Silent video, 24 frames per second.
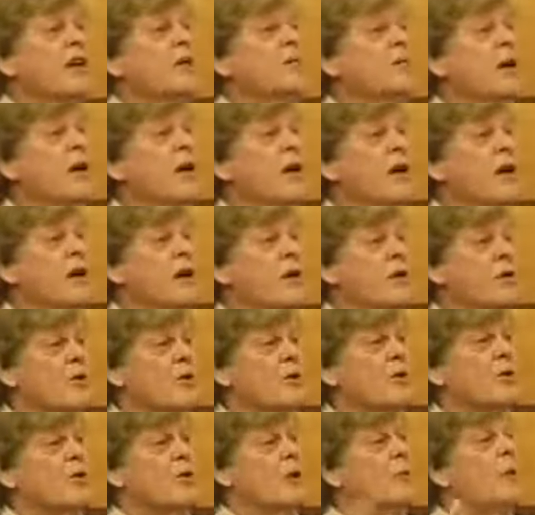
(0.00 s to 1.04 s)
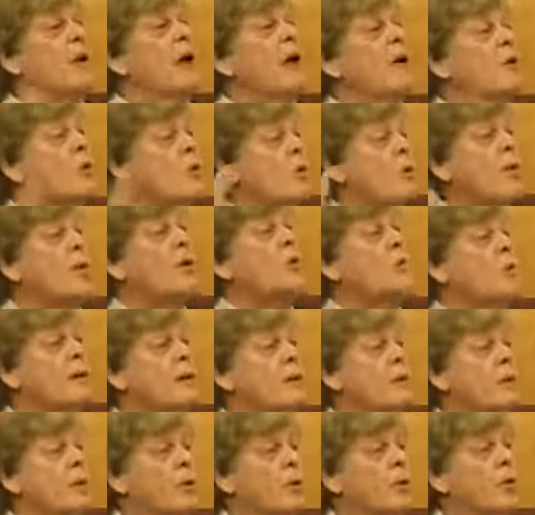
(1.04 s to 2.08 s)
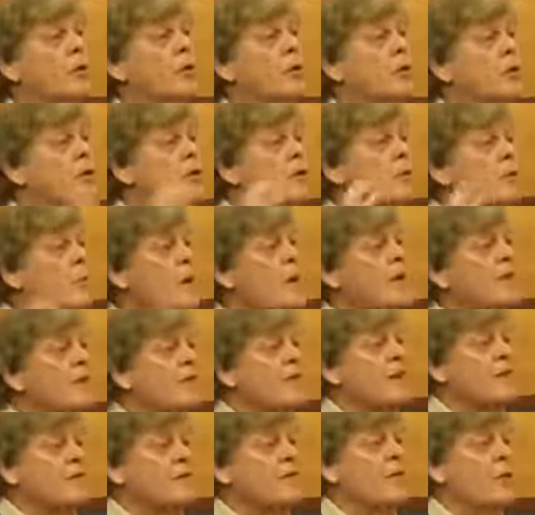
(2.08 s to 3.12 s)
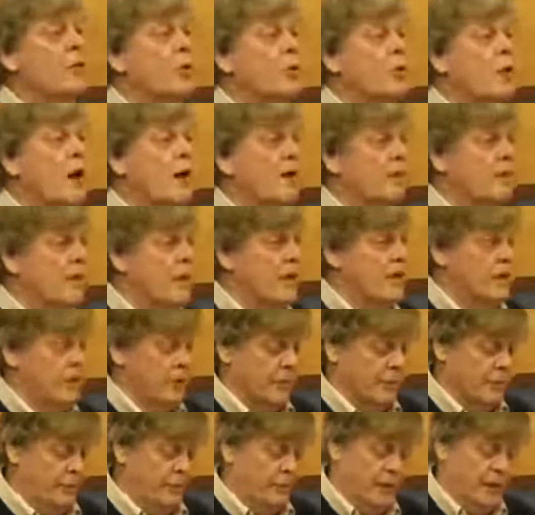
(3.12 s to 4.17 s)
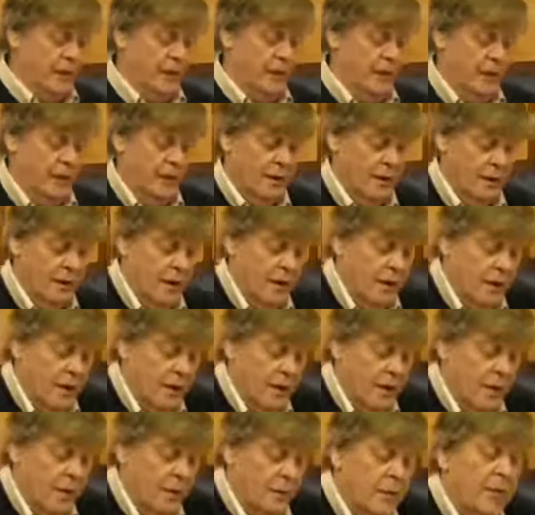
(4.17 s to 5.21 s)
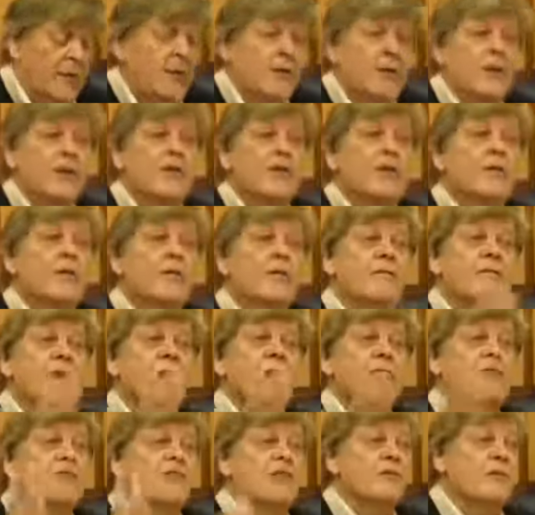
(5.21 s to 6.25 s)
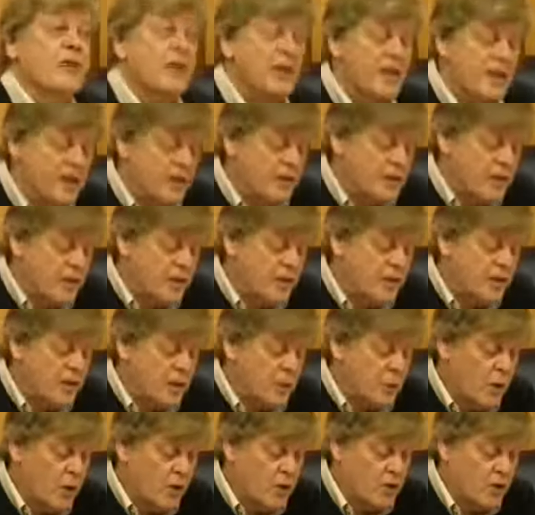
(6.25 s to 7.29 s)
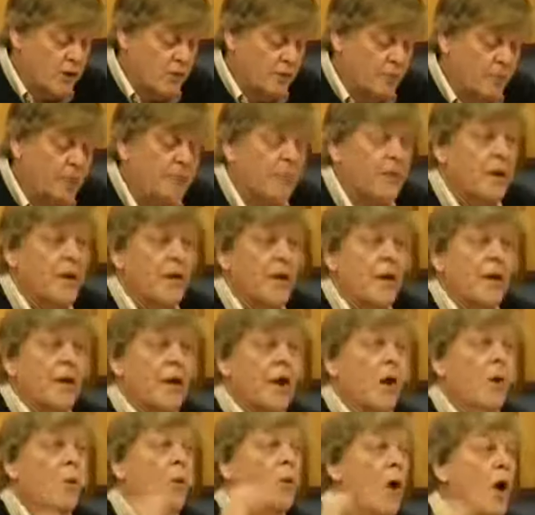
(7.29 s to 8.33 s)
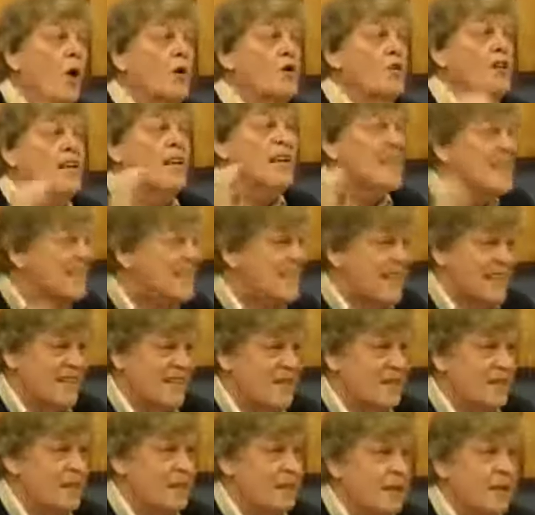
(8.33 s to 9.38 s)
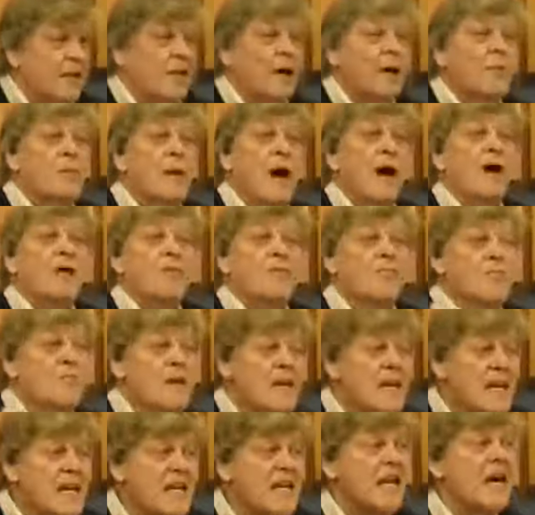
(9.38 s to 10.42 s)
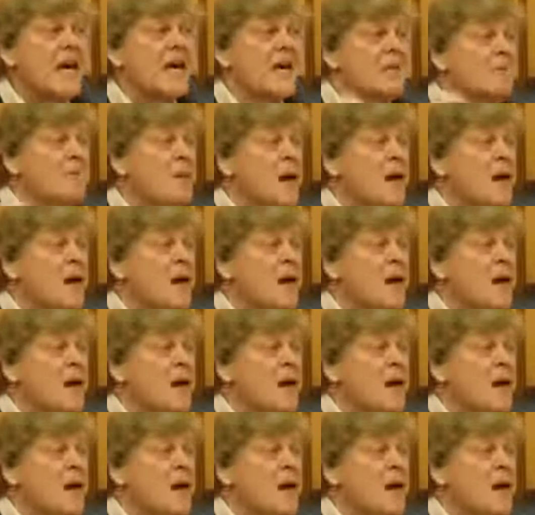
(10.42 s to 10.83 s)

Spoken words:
tell my host, the plug will be pulled, you must have a fallback venue. But this raises a very interesting question. What is it about me and